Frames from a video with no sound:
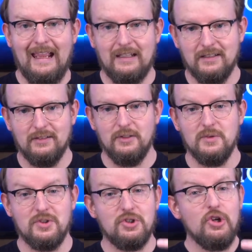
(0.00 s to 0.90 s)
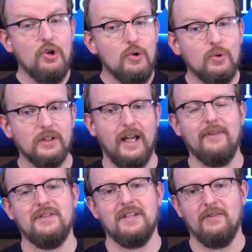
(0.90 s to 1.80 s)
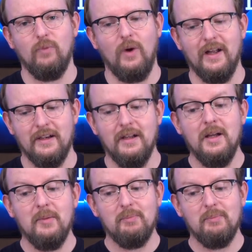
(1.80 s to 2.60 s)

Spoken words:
and lose 2 life instead of 1,